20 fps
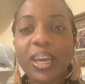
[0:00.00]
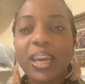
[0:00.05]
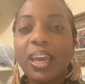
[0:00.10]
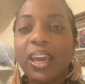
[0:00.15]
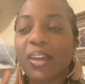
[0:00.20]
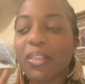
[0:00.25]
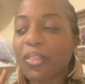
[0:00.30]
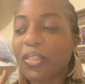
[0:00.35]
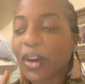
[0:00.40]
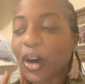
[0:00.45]

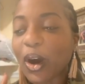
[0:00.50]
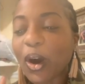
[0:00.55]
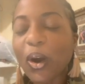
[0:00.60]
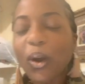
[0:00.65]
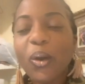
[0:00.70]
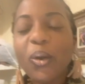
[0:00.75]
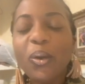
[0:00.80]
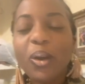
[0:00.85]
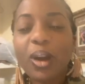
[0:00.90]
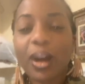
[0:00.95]
the
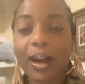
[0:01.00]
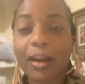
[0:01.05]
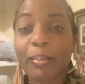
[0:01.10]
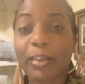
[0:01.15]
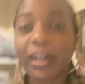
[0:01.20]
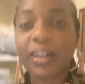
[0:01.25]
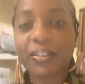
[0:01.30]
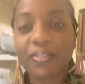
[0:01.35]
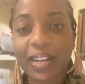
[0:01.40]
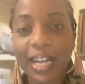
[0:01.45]
whole armor
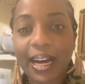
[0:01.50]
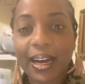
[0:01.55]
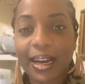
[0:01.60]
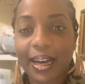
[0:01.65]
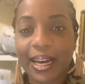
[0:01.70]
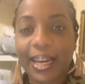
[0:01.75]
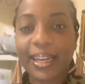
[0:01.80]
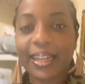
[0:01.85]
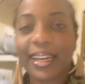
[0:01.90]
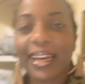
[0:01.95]
of
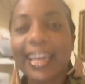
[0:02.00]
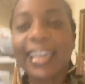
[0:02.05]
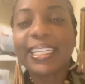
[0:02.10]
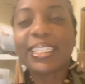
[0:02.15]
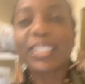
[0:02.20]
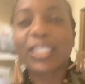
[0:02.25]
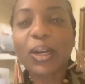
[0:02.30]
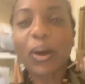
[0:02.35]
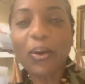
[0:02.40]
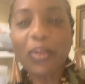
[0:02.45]
god
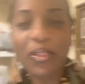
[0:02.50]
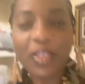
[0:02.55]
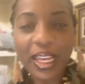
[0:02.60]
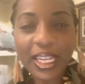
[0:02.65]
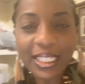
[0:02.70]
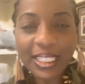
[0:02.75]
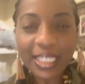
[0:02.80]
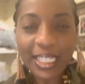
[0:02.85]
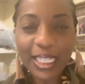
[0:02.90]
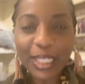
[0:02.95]
so
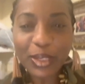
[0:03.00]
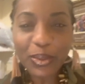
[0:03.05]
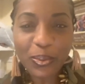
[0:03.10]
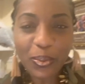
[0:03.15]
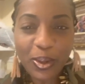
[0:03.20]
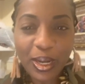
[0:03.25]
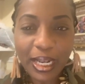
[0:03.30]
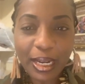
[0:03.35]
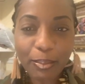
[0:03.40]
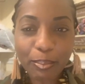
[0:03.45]
this is
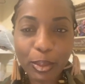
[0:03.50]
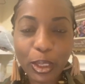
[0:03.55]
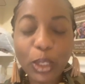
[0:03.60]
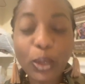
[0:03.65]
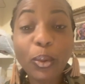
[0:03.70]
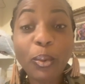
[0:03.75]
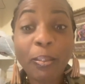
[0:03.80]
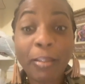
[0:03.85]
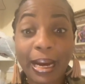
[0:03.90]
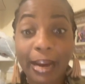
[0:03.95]
what
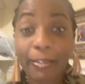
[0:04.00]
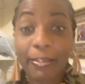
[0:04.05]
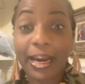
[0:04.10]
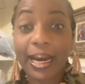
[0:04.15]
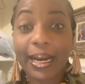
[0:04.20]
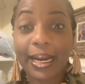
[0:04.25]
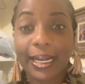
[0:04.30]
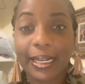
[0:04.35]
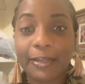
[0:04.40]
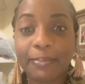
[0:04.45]
blew my
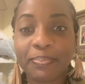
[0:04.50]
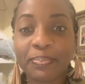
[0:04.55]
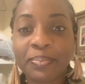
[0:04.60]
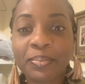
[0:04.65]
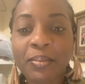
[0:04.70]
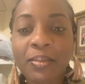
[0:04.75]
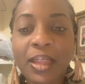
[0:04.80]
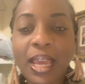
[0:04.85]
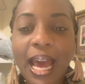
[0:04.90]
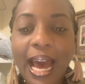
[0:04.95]
mind
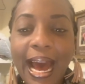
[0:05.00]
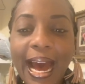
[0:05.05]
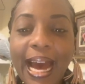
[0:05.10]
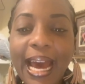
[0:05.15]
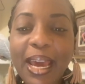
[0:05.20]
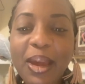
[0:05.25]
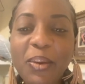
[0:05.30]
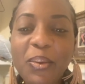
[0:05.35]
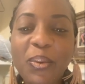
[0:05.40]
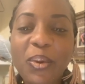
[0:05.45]

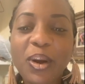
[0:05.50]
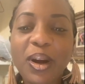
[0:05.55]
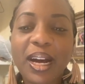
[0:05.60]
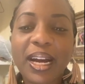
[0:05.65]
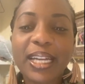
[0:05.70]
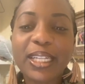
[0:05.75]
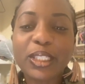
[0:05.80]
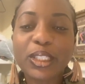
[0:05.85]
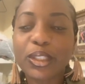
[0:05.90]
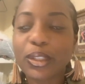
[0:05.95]
i
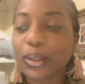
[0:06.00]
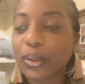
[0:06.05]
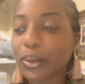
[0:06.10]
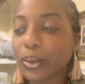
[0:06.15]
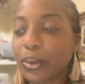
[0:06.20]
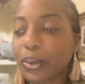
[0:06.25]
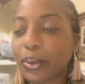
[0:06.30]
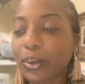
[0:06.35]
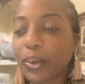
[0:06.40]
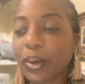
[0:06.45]
want
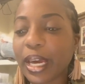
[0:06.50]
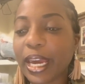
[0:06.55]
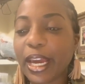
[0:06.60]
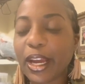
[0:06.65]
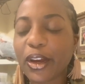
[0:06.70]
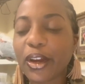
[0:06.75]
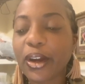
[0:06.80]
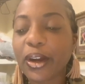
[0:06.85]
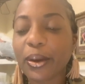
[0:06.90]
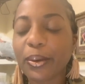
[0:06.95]
to
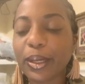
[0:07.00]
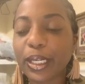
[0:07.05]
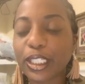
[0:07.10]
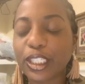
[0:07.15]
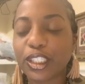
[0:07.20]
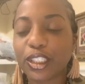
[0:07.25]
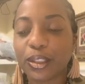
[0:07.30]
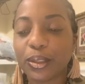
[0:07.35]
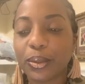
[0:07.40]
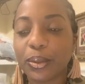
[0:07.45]
encourage
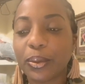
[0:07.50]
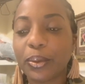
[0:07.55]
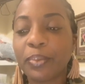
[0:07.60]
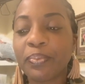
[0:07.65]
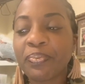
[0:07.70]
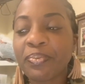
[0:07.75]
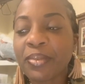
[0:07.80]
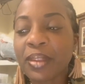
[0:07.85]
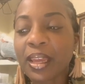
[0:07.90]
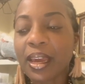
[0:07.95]
you
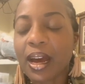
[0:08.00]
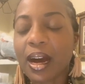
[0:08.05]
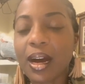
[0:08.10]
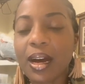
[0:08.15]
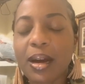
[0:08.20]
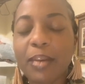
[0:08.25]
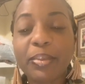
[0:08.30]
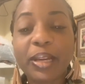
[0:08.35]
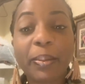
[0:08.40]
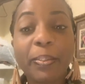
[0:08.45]

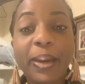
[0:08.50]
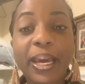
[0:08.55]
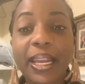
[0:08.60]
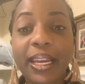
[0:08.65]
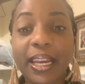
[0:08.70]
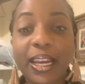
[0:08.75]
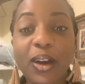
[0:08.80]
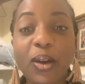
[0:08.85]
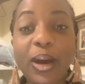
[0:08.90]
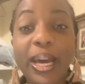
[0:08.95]
um
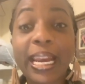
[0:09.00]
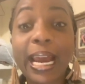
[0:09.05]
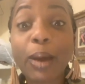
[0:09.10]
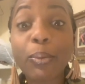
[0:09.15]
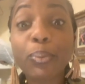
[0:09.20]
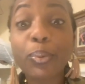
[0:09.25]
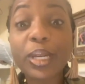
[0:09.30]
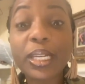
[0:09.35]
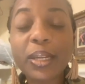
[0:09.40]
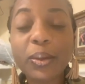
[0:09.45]
depending on and i
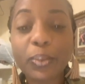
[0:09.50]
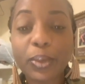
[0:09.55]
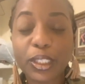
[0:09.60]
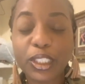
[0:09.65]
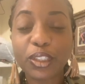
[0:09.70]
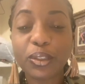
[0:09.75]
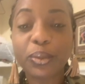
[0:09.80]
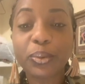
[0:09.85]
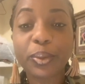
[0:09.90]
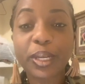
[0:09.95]
really want
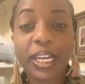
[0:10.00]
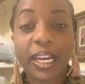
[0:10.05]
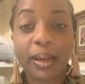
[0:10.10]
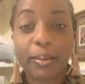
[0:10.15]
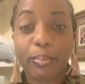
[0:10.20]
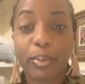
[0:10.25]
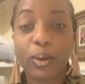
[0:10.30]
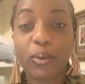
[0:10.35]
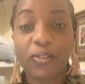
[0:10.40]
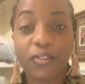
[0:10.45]
you to read it in
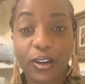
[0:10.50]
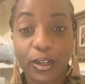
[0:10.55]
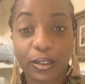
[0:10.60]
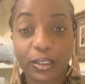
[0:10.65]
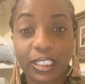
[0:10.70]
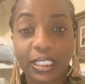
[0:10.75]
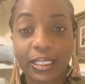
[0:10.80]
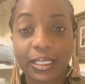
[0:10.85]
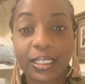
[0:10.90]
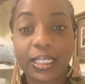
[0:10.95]
both
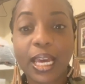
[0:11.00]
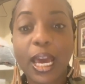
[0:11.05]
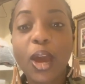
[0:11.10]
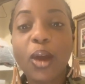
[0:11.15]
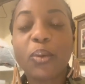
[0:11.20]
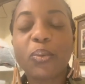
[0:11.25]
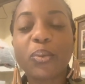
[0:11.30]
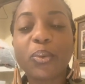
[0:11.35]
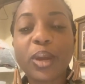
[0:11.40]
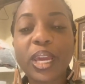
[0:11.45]
versions
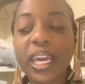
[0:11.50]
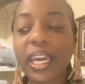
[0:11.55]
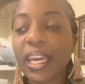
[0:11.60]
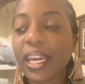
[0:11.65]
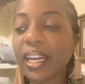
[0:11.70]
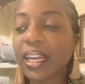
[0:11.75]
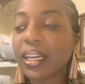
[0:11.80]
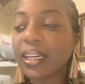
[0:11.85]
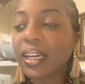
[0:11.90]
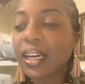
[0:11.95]

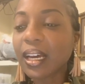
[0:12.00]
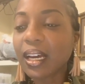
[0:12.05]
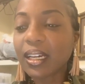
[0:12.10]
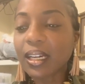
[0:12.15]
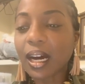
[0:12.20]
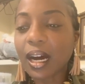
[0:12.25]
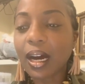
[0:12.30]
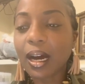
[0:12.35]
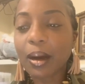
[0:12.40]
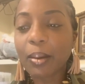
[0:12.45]
read
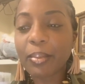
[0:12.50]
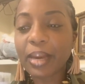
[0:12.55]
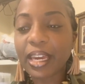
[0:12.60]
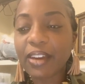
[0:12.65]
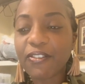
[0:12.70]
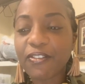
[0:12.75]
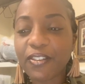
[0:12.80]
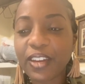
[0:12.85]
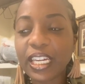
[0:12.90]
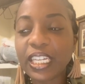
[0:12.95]
um,
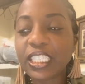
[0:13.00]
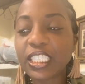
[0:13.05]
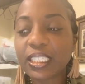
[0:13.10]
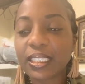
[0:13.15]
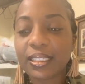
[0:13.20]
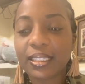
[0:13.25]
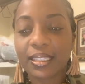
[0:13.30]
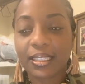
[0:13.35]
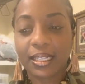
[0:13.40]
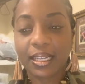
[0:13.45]

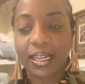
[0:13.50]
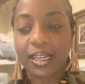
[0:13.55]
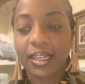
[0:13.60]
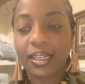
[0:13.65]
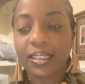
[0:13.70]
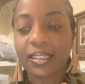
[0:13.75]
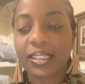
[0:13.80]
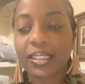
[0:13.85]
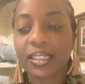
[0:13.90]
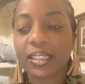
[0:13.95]
Ephesians
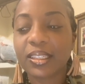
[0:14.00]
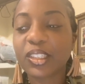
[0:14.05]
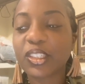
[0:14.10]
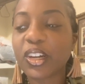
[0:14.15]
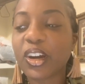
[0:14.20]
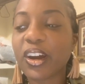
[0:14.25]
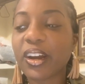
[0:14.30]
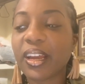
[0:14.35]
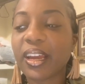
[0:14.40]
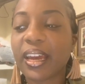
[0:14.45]
6,
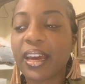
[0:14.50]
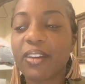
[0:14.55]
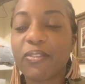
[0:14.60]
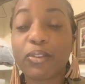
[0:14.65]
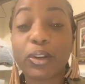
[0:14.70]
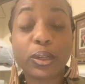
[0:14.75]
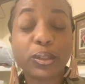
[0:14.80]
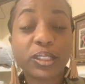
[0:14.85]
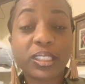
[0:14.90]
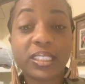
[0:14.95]
starting at
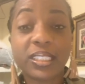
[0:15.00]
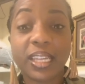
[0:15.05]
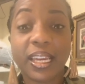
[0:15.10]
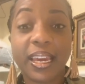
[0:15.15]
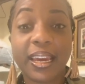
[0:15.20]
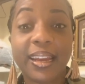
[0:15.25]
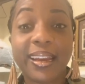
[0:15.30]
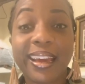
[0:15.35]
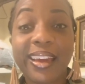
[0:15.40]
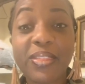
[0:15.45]
verse
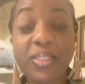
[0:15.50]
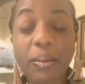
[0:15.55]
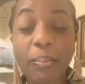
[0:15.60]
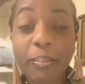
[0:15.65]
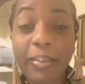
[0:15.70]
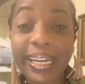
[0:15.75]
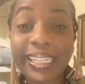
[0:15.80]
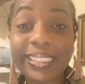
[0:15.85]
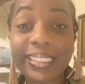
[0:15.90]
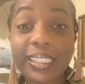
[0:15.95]
10 in the
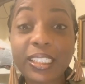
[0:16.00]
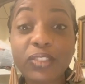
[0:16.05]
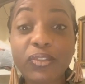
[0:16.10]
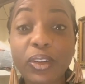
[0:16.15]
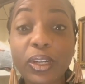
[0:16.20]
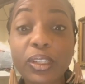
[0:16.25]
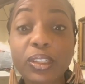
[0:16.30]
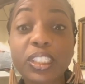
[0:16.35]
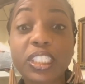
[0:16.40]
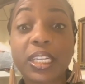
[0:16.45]
message
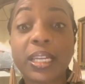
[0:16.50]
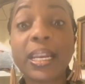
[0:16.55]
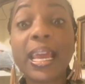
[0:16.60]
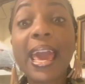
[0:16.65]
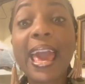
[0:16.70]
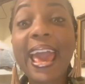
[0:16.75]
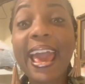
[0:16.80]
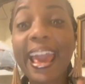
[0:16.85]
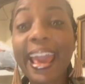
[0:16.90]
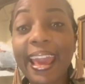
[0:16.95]
version
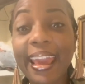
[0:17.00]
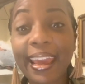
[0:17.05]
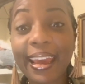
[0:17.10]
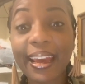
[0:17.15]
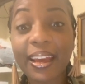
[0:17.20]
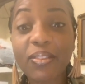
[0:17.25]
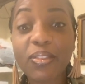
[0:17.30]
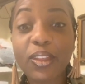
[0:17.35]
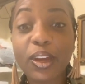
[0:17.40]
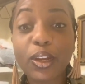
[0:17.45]

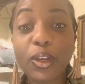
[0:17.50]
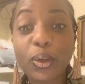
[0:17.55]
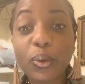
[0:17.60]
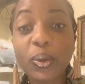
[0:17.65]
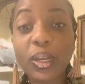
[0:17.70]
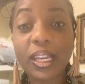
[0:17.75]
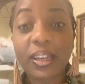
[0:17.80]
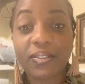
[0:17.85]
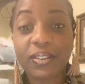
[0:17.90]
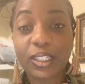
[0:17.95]
and the New
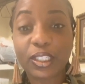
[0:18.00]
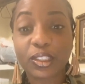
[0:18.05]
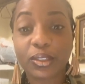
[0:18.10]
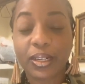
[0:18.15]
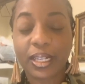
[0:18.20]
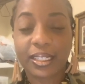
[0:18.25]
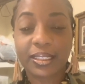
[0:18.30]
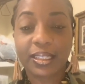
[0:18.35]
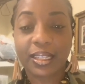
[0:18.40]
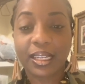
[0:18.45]
Living
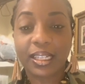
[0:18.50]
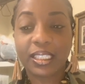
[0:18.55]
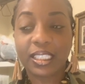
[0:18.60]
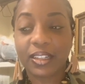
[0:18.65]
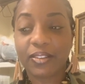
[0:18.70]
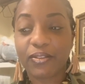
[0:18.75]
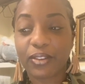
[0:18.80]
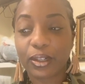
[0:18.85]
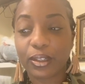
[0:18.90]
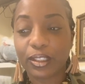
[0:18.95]

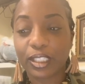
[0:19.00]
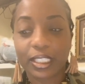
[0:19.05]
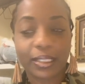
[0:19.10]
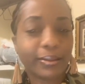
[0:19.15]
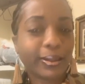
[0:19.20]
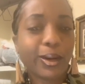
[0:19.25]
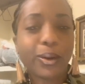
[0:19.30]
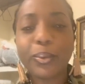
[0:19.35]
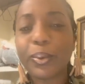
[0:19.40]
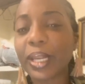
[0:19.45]
Translation version,
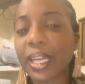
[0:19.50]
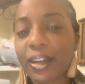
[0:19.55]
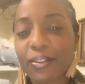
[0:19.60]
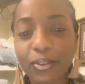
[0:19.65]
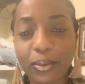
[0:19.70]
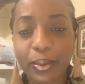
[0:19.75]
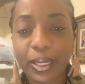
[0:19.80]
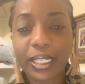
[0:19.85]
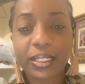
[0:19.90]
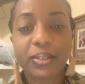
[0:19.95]
or whatever,
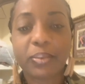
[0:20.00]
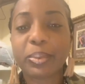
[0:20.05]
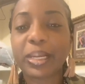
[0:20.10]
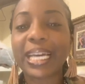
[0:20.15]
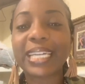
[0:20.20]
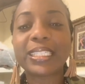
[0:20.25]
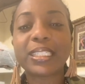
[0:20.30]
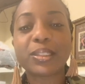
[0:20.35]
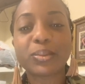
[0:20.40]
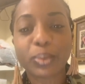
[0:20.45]
Rachel. But I
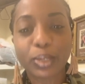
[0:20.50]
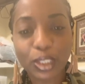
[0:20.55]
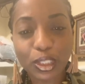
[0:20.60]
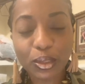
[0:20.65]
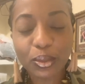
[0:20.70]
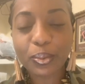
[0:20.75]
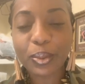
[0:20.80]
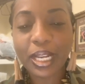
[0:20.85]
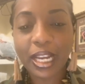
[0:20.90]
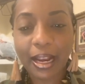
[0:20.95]
just want you
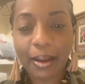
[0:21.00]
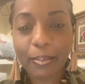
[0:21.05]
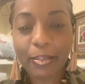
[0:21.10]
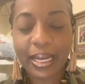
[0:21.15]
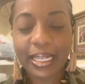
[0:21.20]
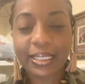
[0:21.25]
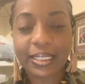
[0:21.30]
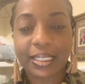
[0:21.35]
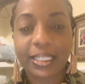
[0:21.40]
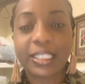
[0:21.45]
to read the
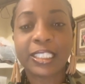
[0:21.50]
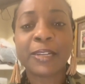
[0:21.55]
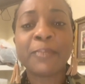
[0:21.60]
message.